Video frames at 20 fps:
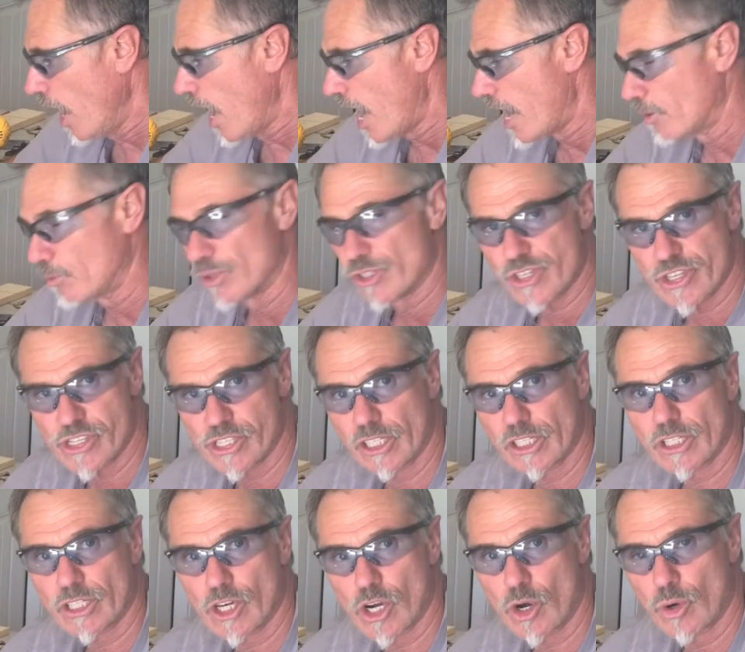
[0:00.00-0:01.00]
I will
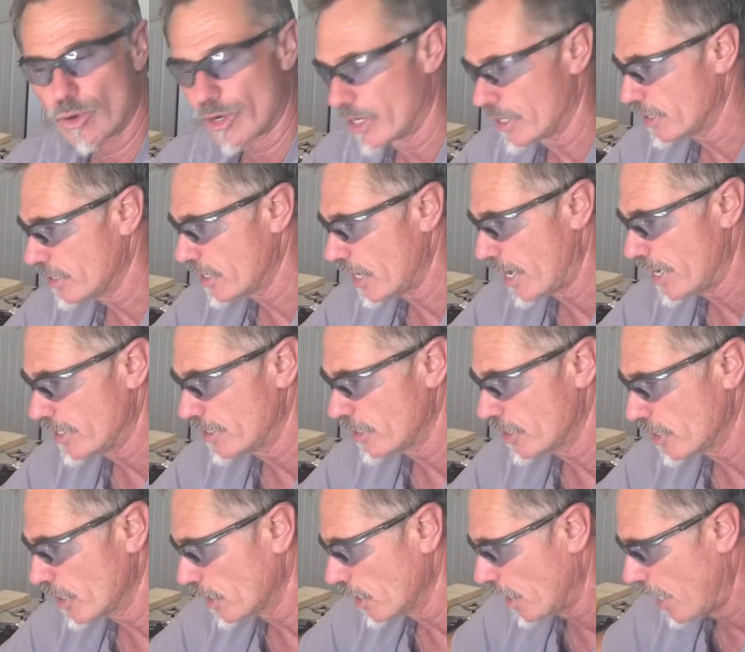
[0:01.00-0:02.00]
silicone it tight to
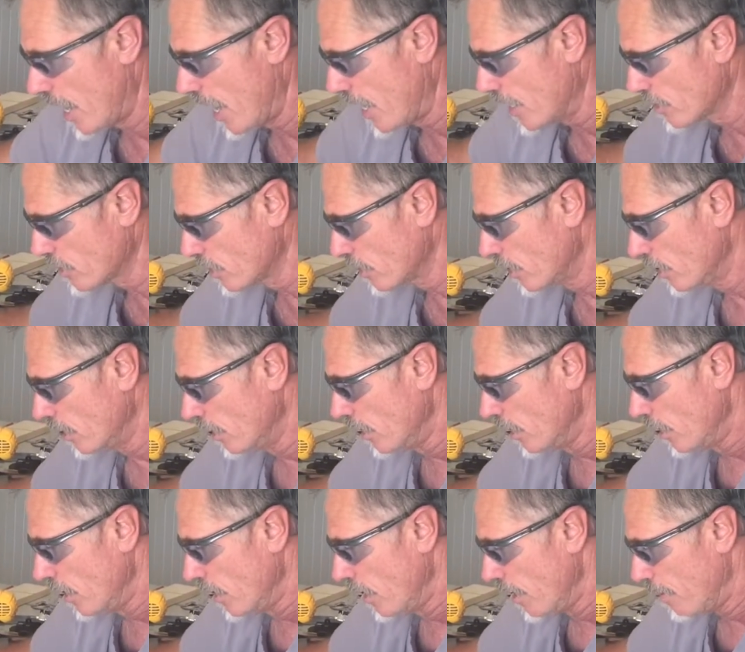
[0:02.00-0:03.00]
the glass,
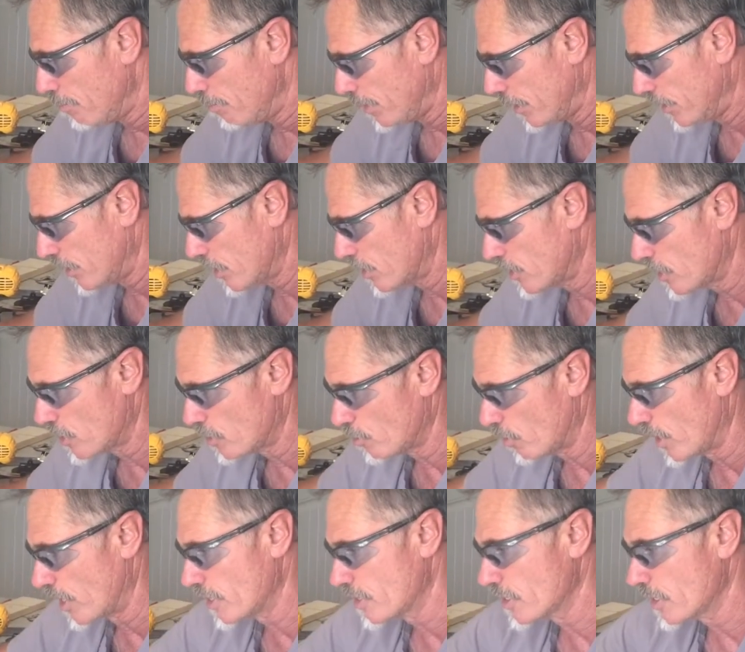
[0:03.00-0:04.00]
but this is
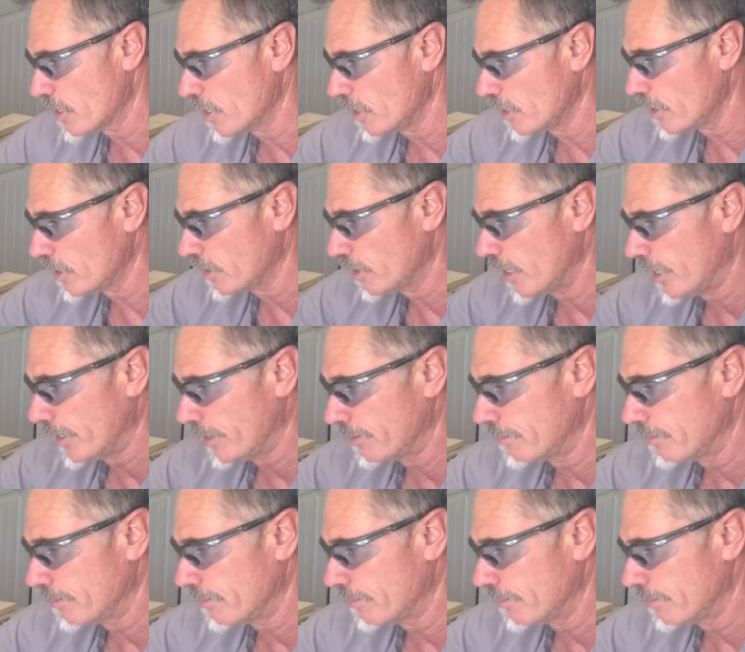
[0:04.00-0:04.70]
what it's going to look like.